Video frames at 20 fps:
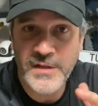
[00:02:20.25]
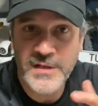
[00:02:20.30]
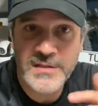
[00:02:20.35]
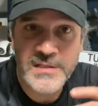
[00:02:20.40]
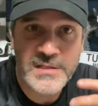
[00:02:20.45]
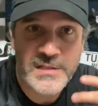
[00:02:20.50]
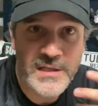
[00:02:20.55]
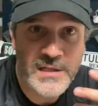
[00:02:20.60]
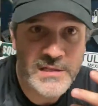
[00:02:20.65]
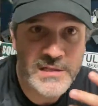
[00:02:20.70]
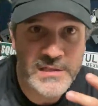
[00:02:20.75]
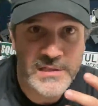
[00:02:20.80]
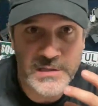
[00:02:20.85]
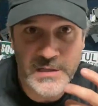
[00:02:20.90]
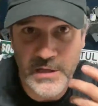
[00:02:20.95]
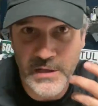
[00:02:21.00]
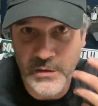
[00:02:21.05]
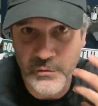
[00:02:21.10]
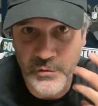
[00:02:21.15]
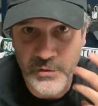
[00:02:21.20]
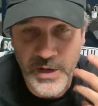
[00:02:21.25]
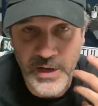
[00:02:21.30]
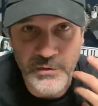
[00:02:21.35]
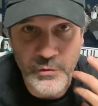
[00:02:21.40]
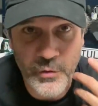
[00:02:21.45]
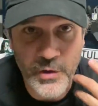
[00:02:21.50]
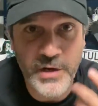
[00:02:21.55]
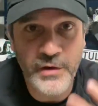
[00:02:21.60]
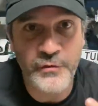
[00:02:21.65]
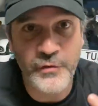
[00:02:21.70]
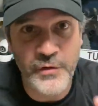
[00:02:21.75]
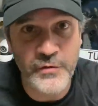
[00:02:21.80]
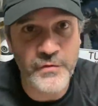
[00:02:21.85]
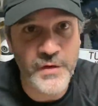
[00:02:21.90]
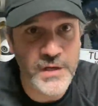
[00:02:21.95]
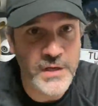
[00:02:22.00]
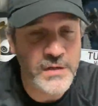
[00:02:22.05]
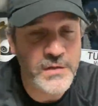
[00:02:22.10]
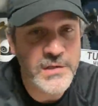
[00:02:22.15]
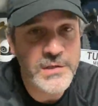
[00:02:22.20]
We've had quite a few
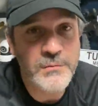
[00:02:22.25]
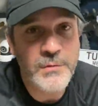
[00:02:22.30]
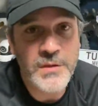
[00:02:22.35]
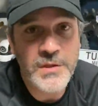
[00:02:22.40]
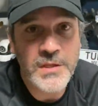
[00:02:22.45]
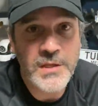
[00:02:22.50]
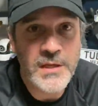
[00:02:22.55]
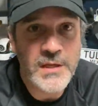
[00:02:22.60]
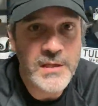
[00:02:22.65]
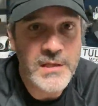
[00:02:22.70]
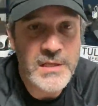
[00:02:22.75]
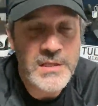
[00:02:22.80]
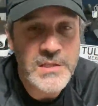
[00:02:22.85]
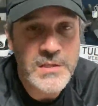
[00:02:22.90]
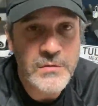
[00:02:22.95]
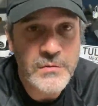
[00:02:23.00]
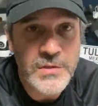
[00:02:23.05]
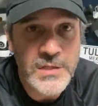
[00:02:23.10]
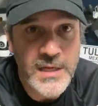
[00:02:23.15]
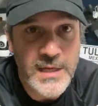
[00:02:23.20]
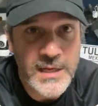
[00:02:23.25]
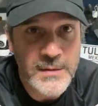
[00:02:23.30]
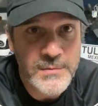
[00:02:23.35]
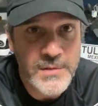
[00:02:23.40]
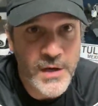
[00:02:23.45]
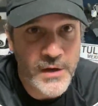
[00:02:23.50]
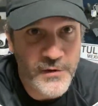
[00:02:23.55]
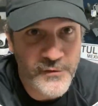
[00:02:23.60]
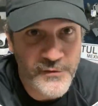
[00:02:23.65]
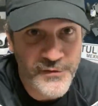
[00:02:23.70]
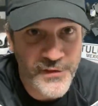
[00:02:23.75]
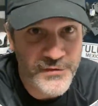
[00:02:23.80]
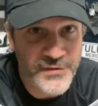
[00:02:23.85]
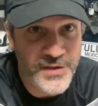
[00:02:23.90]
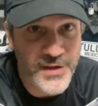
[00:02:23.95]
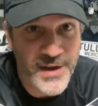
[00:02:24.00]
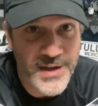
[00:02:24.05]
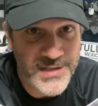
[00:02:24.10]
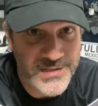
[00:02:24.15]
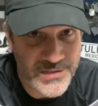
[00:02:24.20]
videos with these two teams. Our
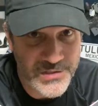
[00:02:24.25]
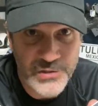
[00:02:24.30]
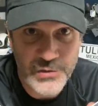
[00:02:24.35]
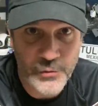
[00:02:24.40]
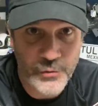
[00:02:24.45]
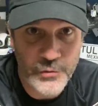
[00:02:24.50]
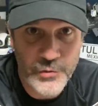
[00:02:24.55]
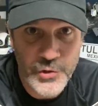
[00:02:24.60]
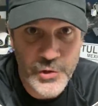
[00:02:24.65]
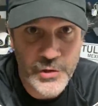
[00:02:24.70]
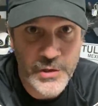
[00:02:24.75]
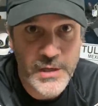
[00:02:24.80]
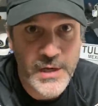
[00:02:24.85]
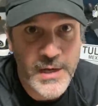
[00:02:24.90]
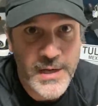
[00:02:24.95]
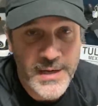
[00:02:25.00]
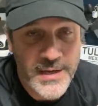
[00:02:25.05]
fifth guy is a soldier.